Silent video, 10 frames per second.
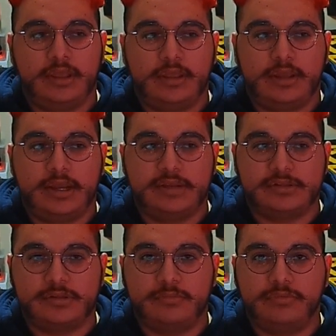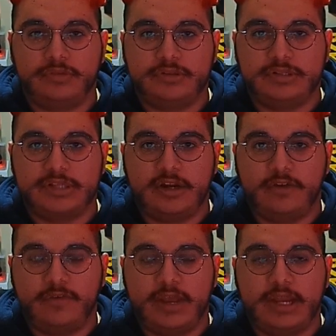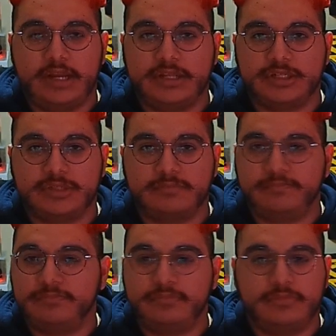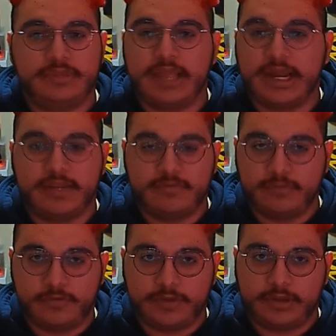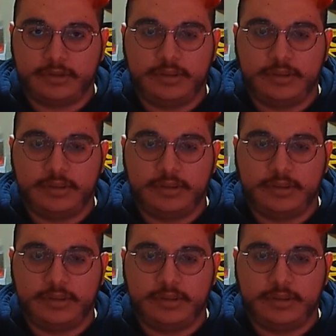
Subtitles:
Eyes are completely terrified, and he's just not even moving.